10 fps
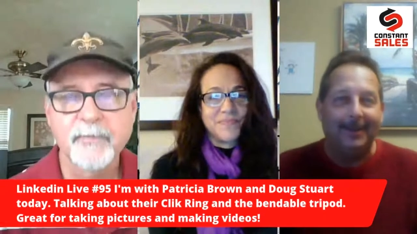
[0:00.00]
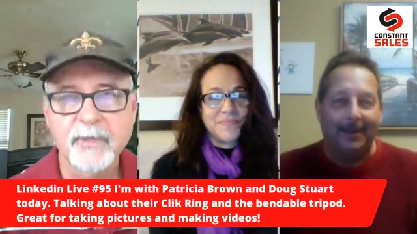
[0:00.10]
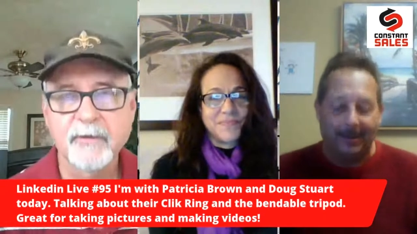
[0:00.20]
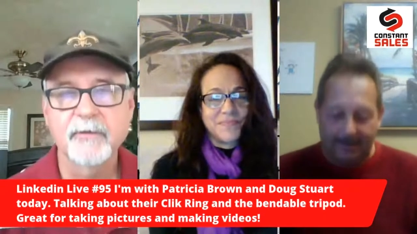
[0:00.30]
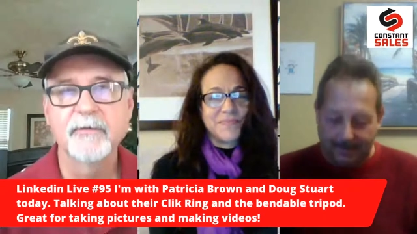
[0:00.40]

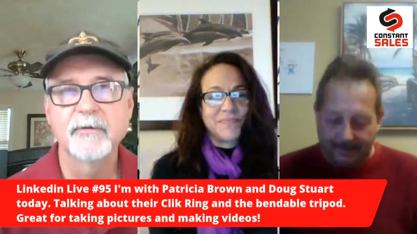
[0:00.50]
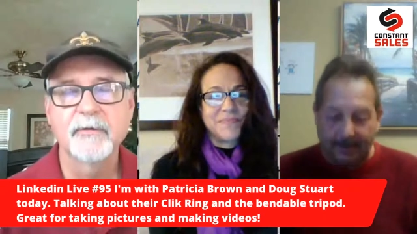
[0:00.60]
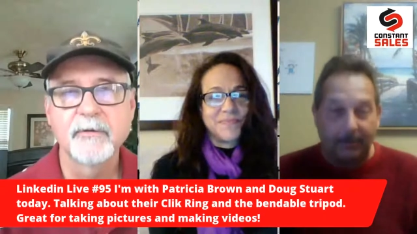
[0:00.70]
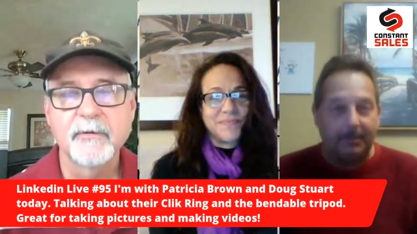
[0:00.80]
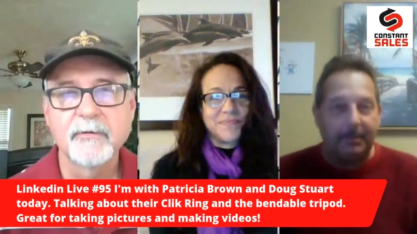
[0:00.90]
Speaker 1: Uh, and I
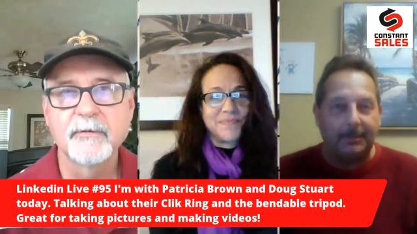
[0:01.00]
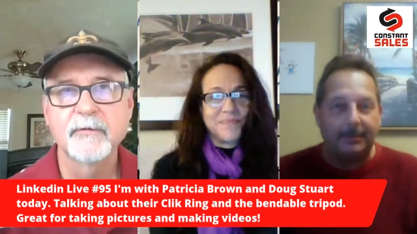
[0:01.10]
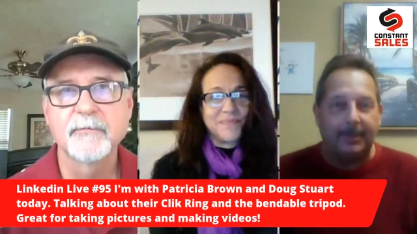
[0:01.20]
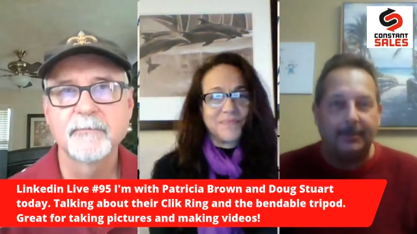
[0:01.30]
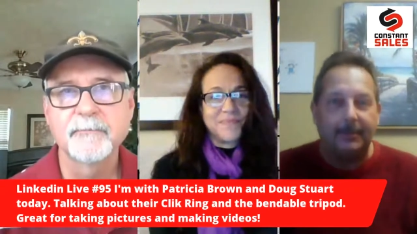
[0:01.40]
know the
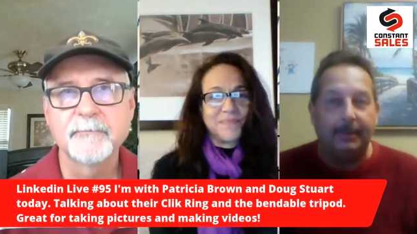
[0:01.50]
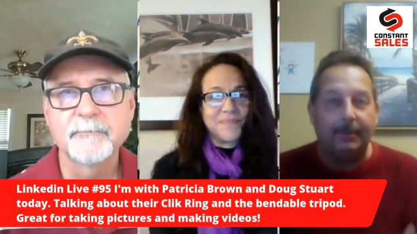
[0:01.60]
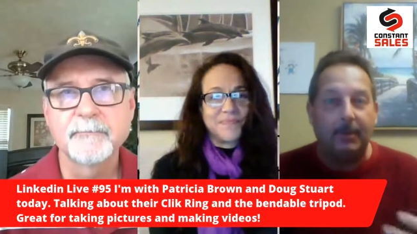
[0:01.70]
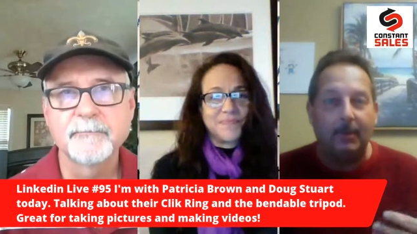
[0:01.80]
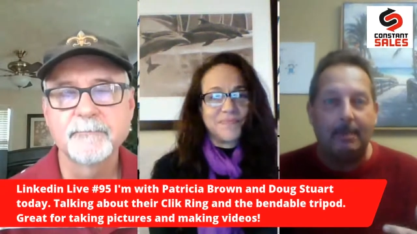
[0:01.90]
business has,
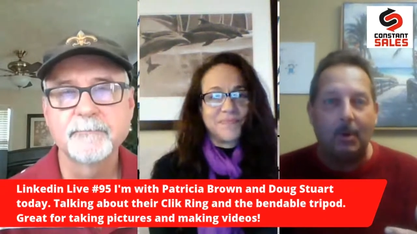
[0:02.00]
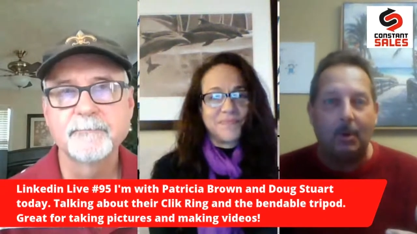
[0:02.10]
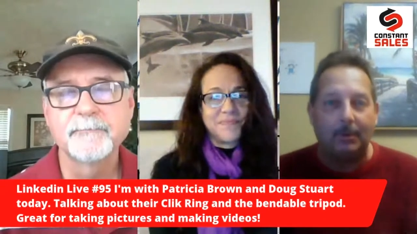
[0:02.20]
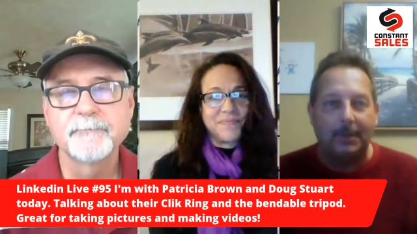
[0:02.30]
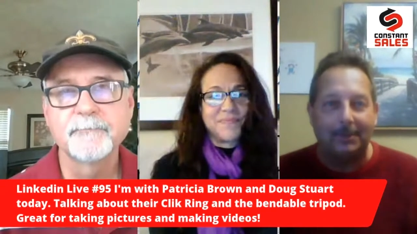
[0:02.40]
even though I'm
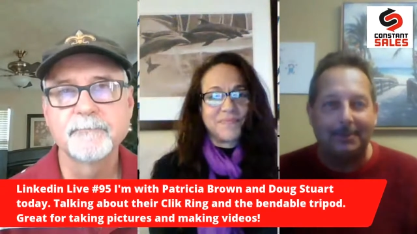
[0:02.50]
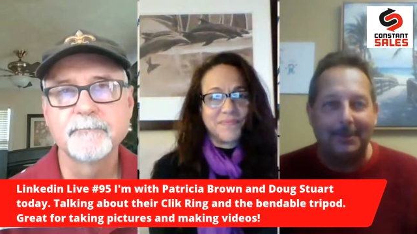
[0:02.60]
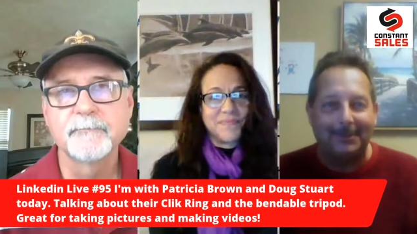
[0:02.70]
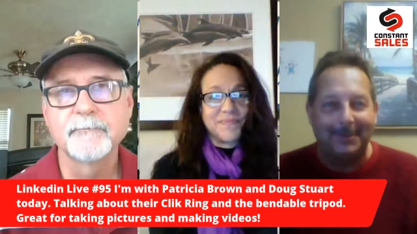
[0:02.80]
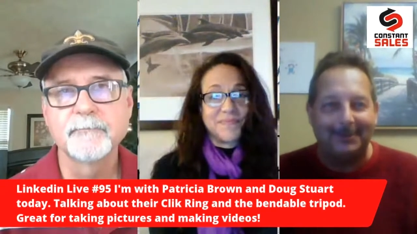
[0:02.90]
old, I know the
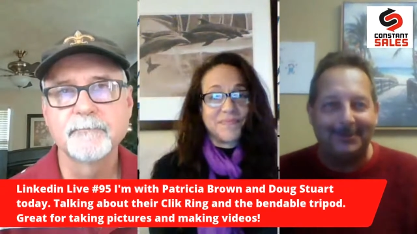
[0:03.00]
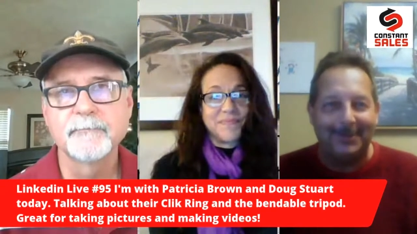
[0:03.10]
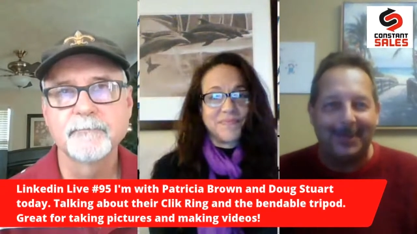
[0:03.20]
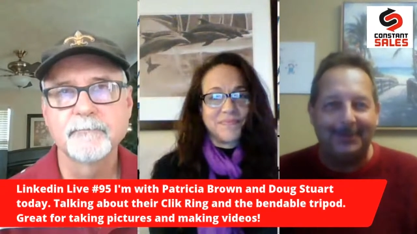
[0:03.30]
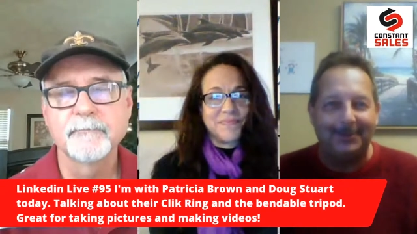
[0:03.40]
business hasn't
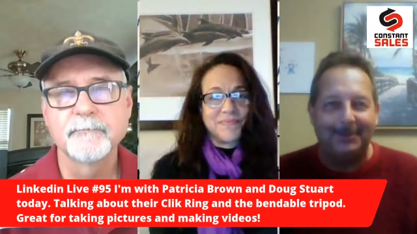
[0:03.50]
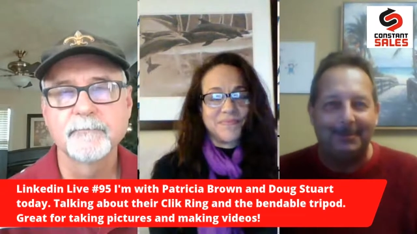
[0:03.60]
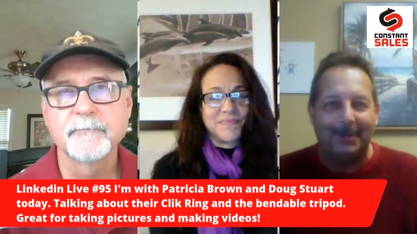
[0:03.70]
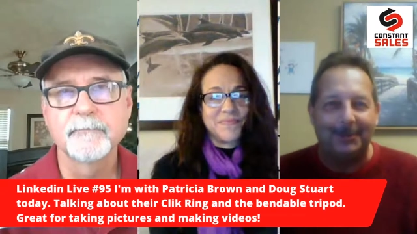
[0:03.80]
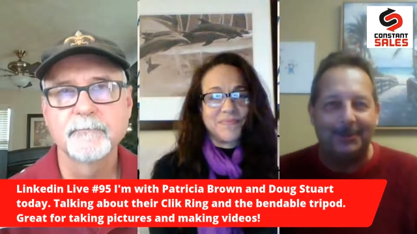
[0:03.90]
changed too
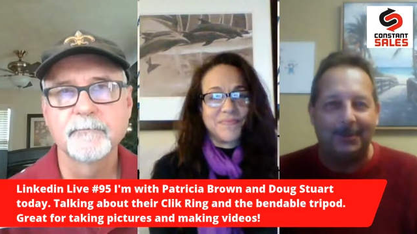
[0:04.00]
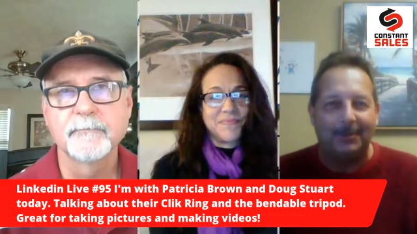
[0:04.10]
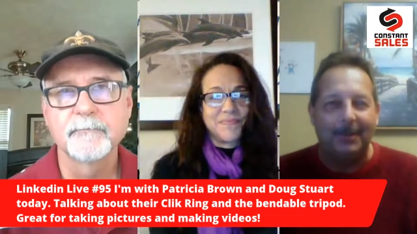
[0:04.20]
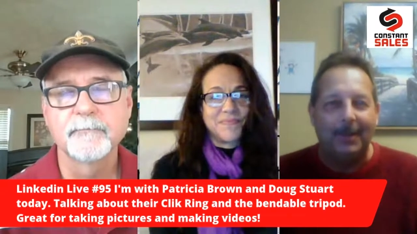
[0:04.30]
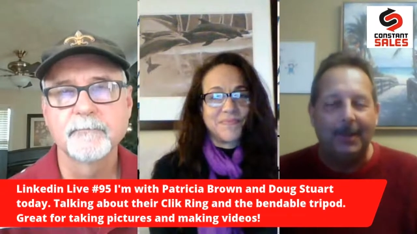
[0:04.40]
much.
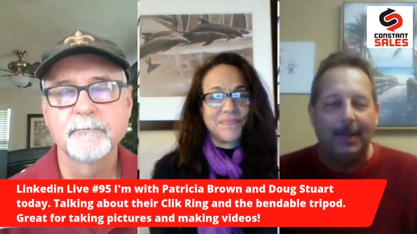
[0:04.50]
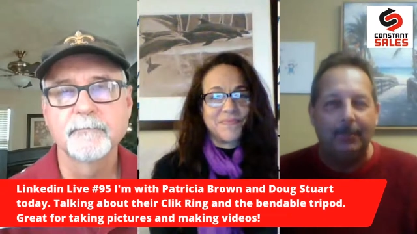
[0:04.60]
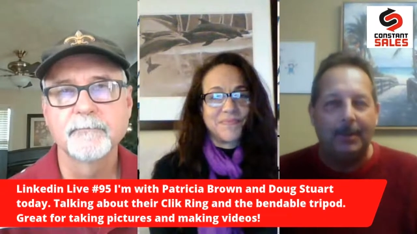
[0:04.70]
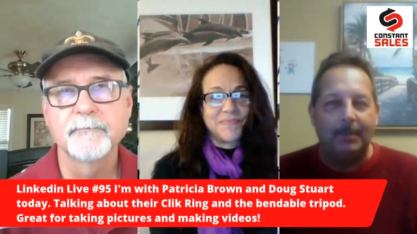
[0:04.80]
So it